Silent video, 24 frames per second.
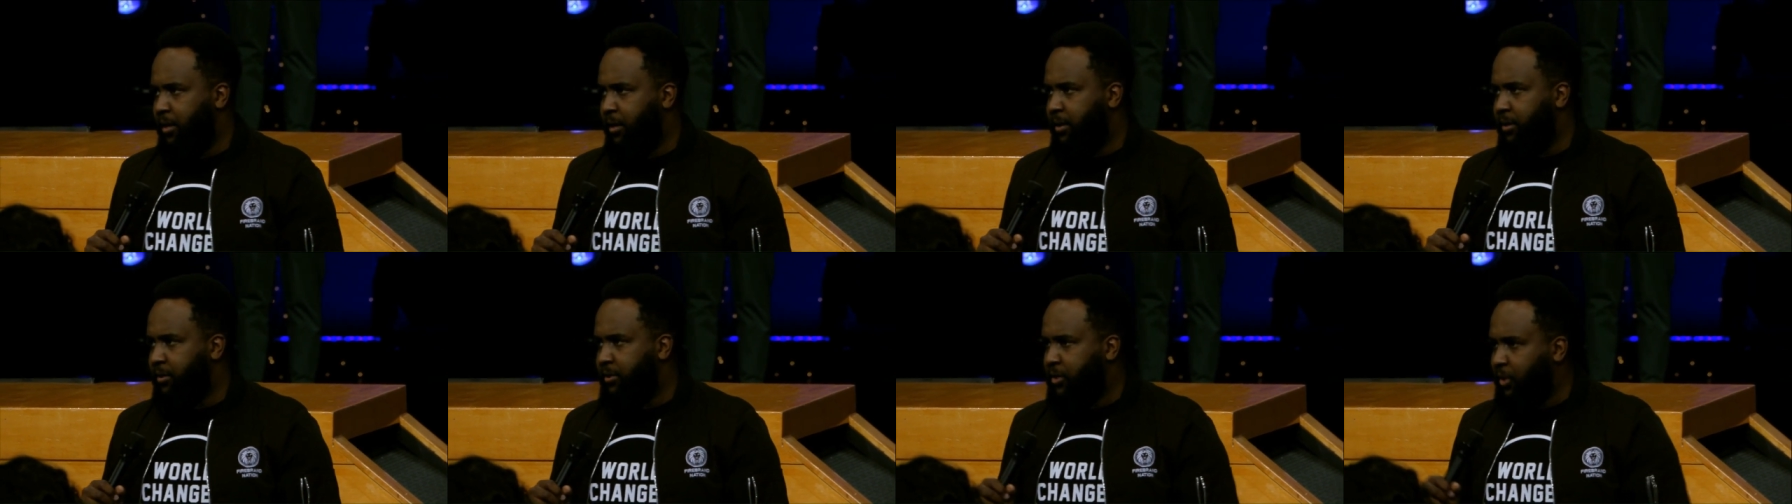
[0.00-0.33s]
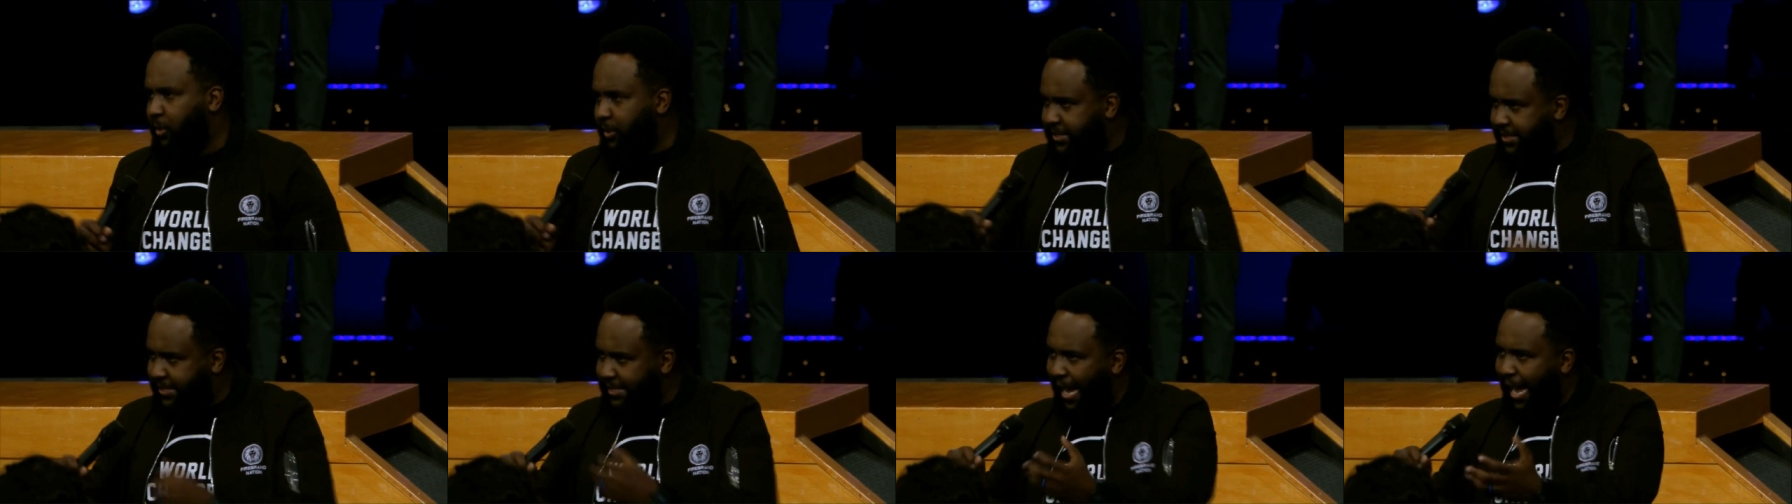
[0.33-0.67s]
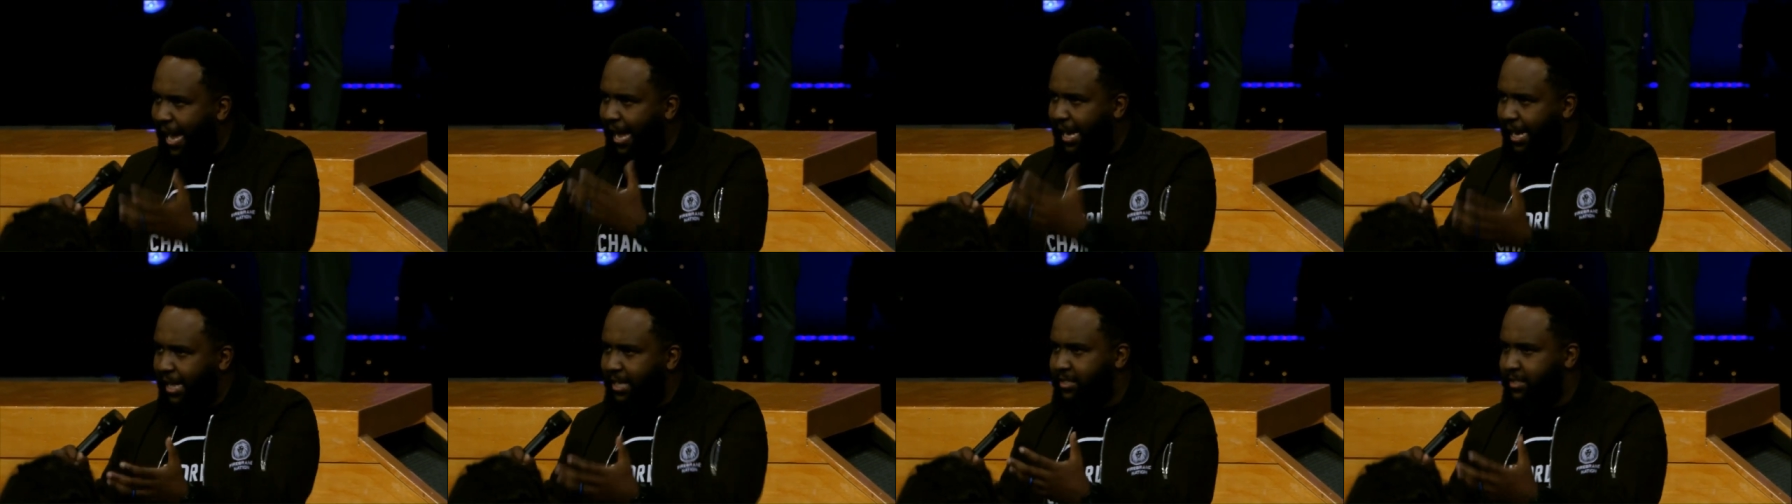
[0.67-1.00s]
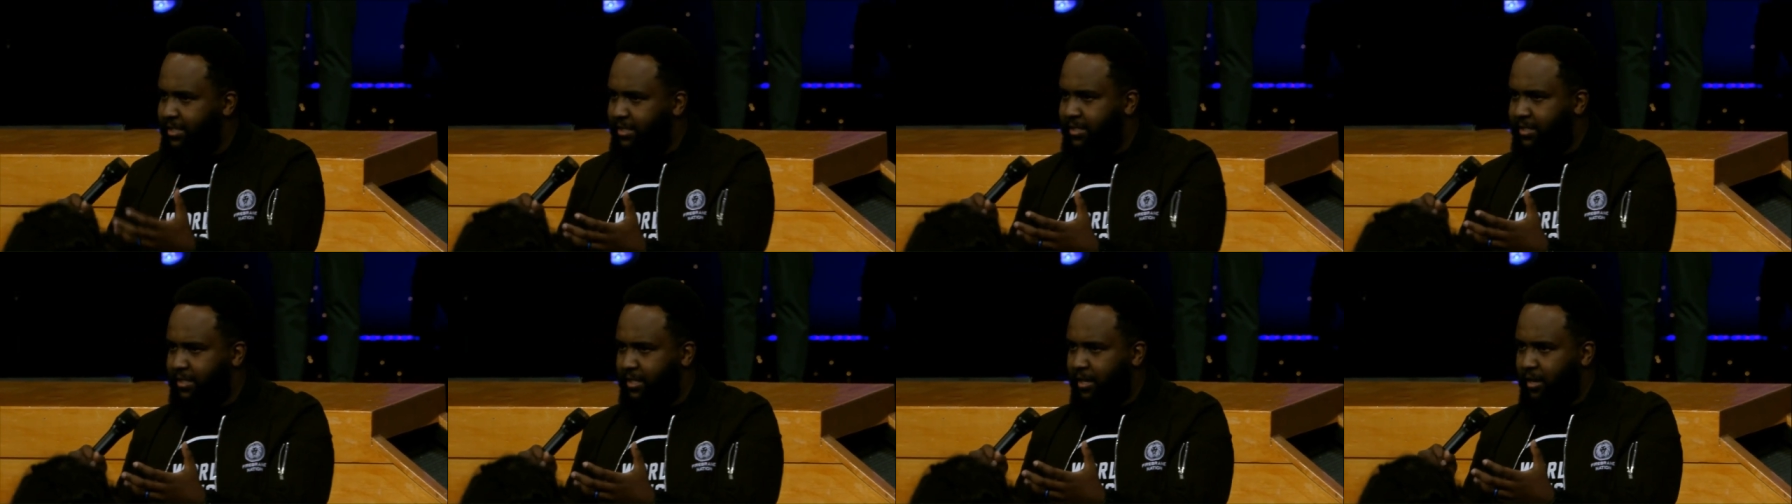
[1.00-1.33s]
So
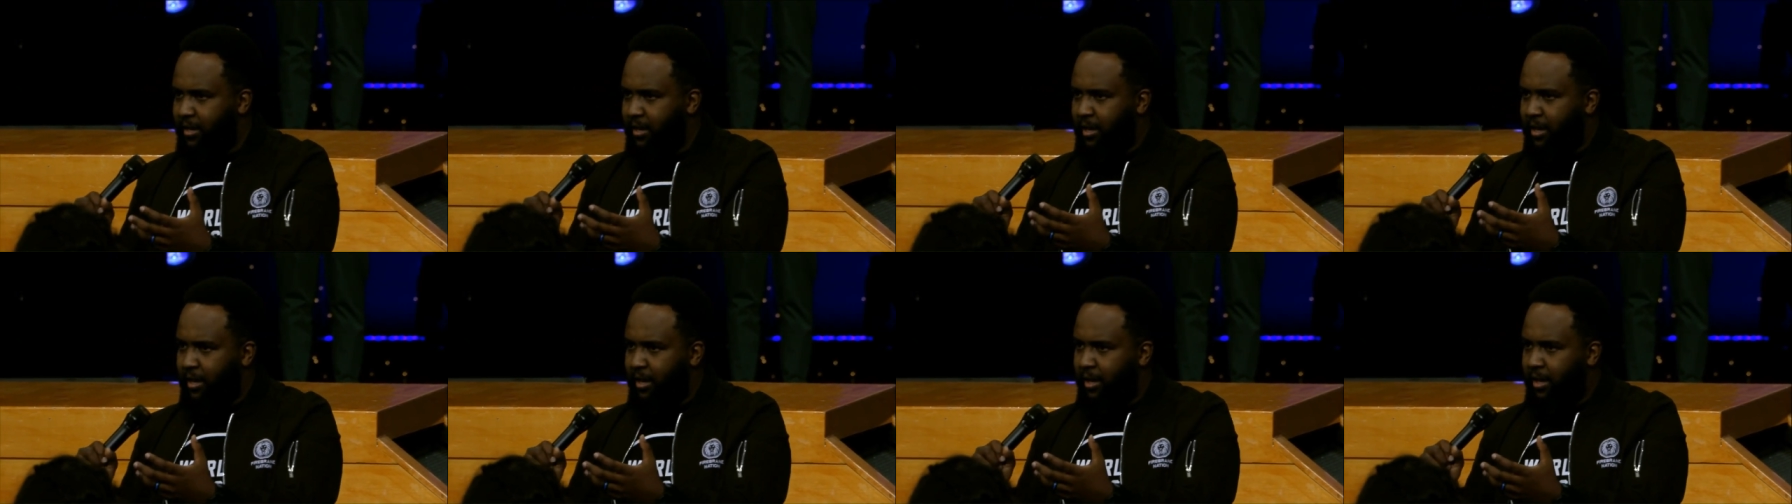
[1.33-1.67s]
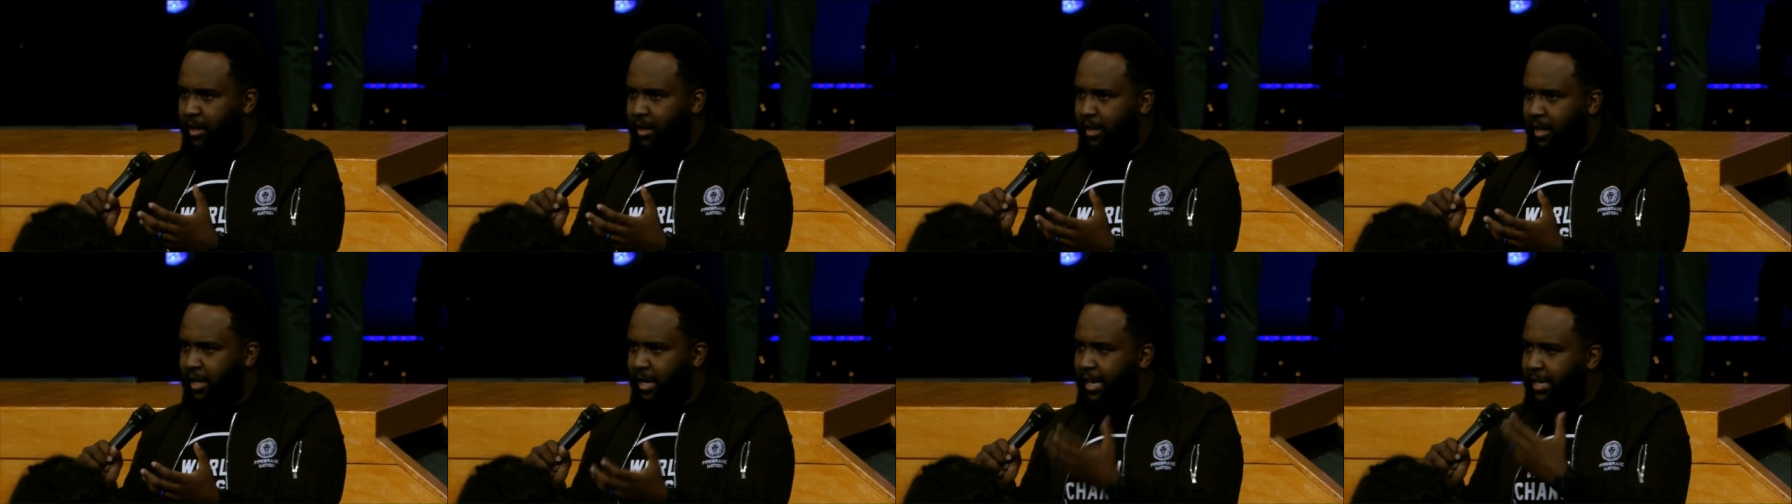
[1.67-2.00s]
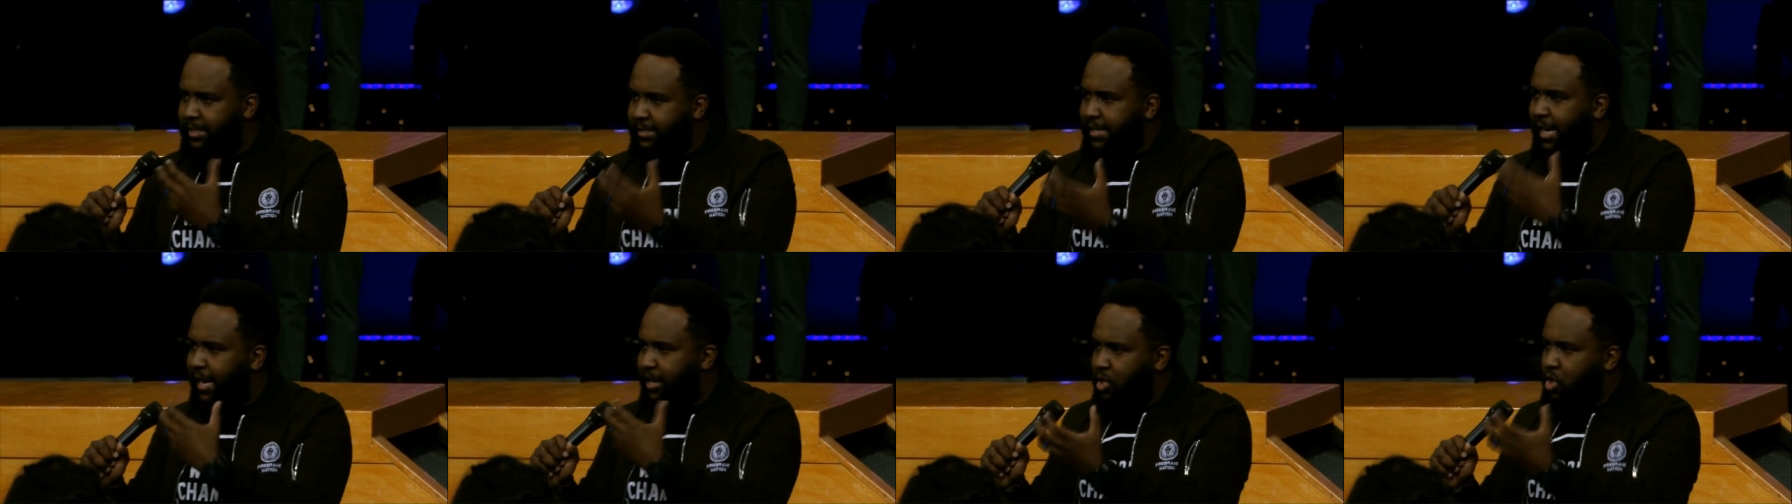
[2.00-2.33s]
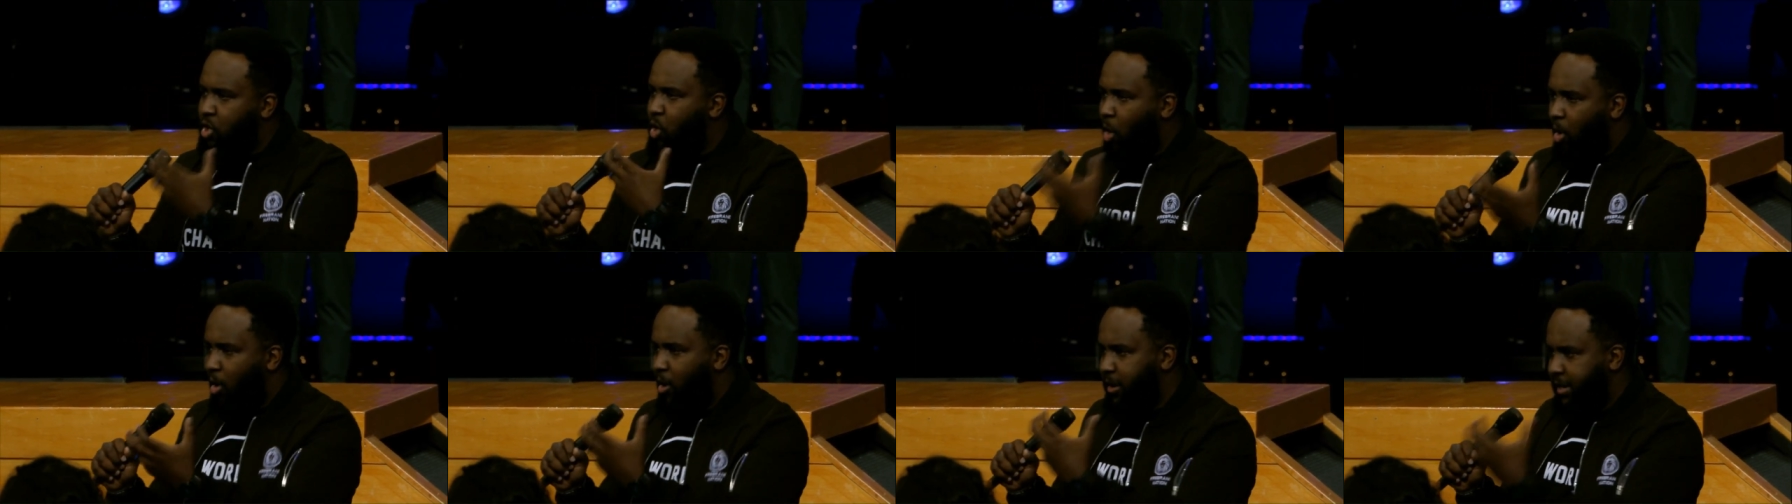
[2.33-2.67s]
silence is that
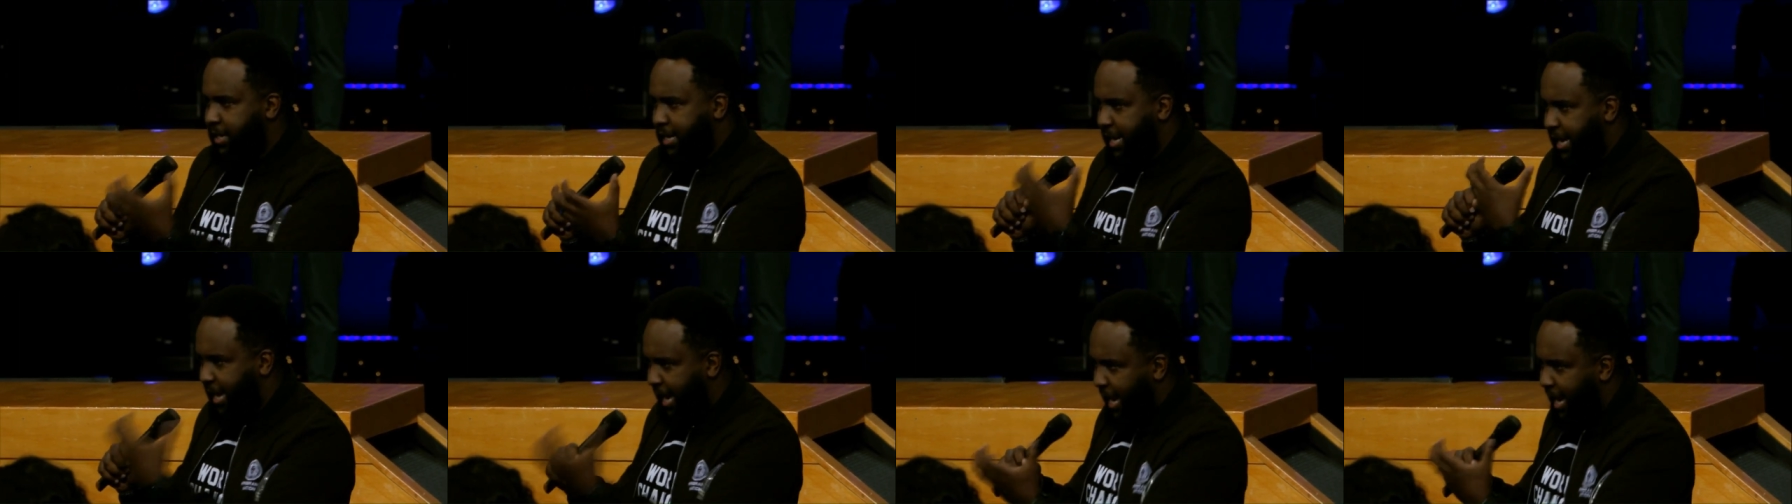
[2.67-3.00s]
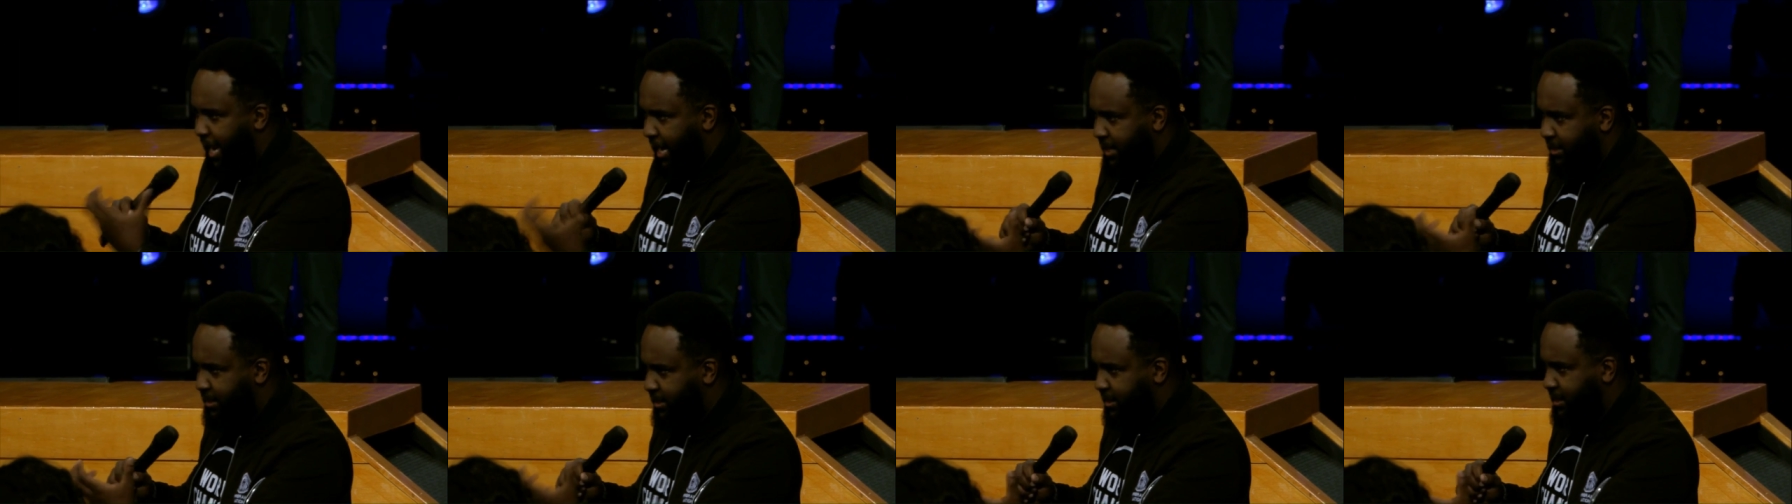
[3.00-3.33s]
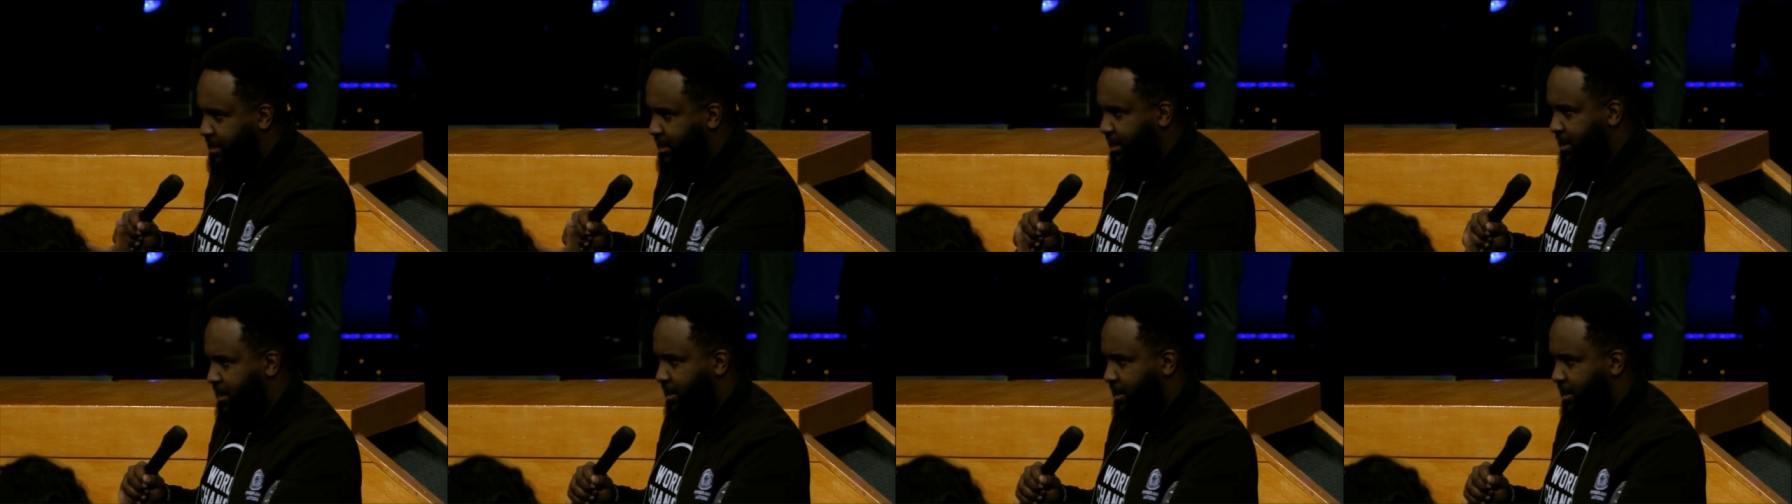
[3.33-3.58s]
God cares.